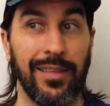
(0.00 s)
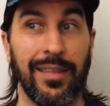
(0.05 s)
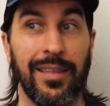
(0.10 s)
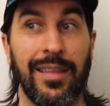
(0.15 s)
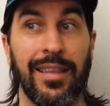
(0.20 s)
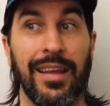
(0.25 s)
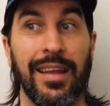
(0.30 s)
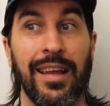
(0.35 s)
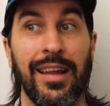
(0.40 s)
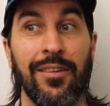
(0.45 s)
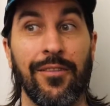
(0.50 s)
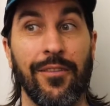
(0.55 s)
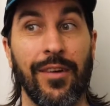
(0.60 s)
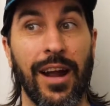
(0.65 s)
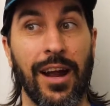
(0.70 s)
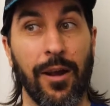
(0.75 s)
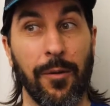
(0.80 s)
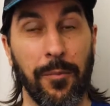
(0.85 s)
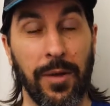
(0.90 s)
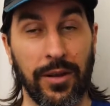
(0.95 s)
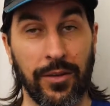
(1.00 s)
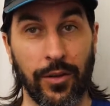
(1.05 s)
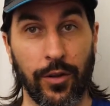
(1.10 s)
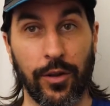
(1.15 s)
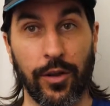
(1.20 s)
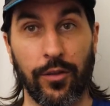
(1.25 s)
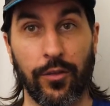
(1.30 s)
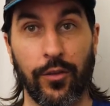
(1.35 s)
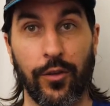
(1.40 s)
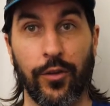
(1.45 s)
the
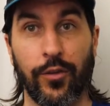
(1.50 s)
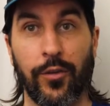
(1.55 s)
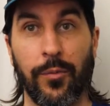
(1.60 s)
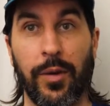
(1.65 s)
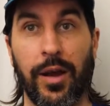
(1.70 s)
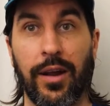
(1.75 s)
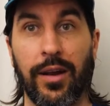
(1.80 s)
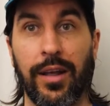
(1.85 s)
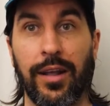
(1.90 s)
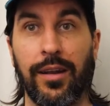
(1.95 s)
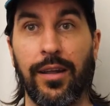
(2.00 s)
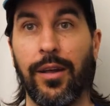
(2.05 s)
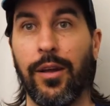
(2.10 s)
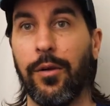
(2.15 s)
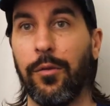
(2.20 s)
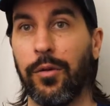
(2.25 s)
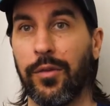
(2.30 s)
environmental concerns about it,